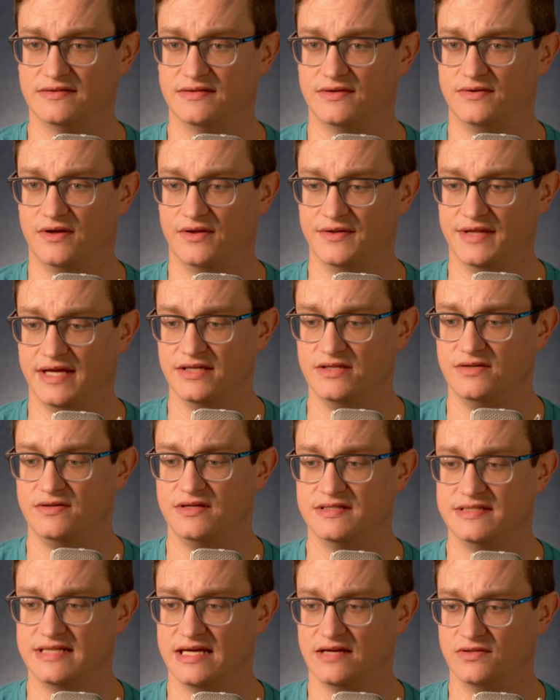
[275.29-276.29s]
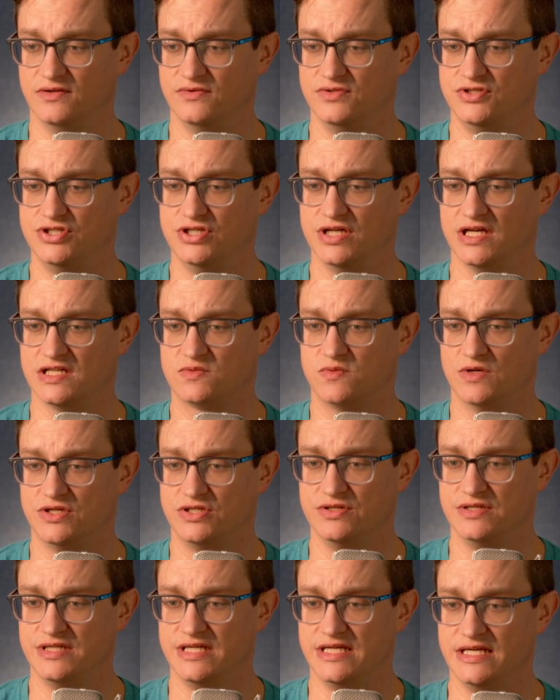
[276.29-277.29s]
all that. You can download just what
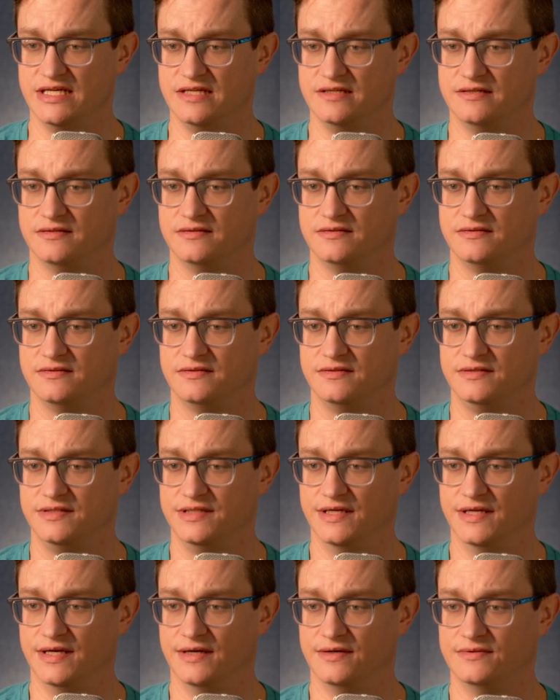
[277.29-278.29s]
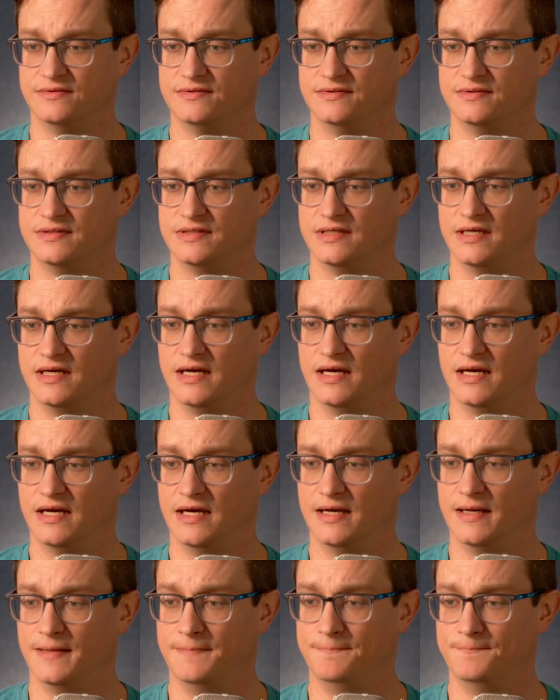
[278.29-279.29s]
you need,
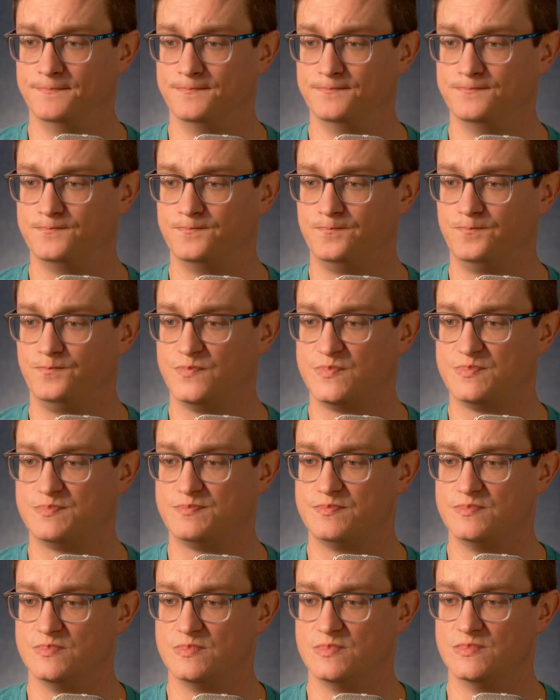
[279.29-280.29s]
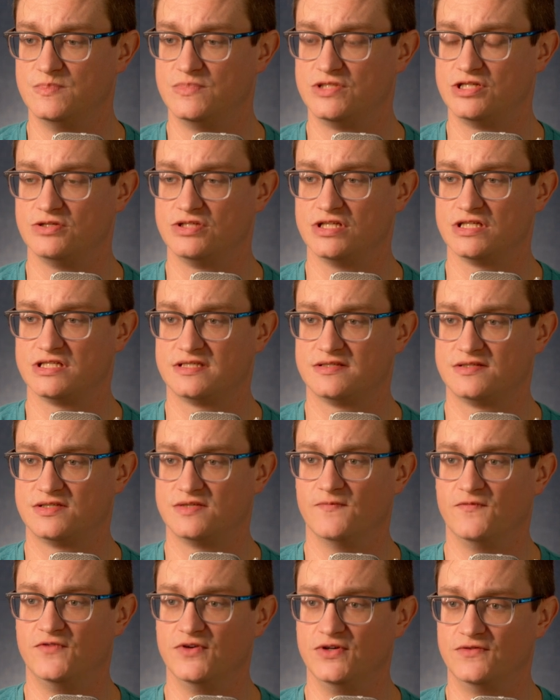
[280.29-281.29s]
So just
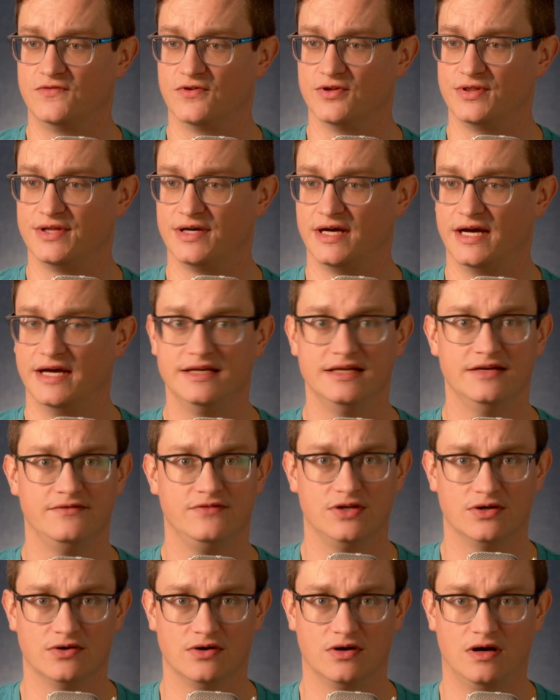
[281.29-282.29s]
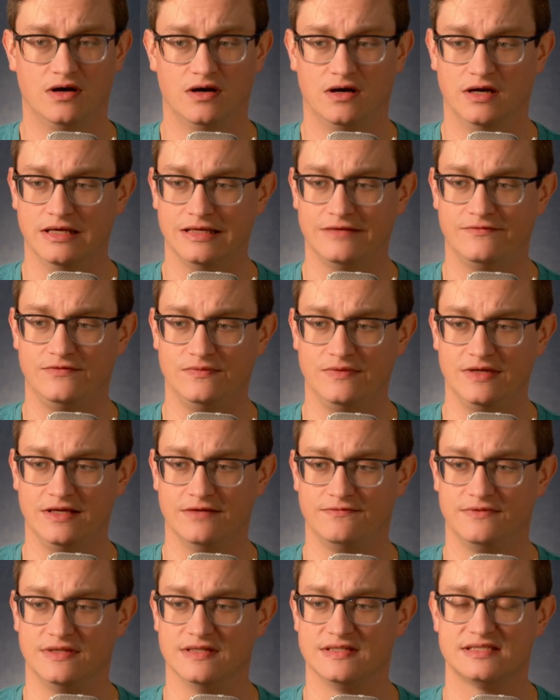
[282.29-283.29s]
some food for thought
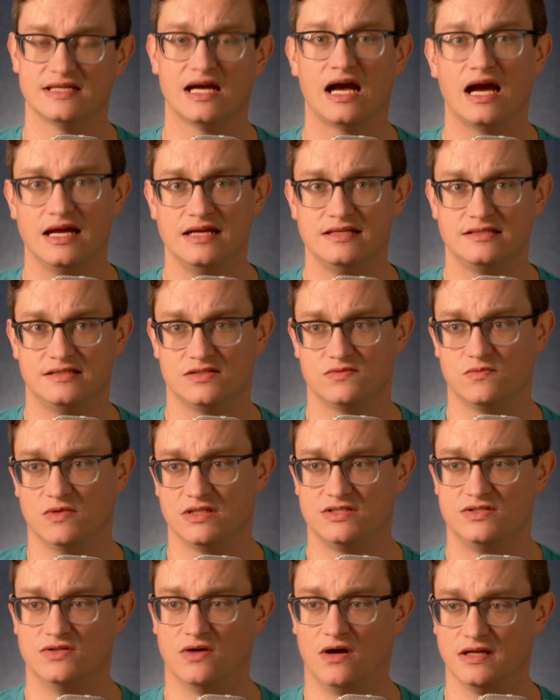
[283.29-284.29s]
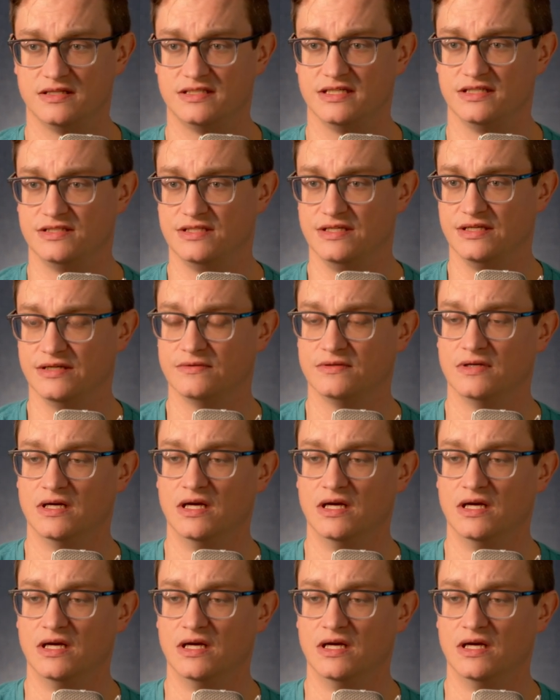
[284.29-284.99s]
if the size is what's daunting to you.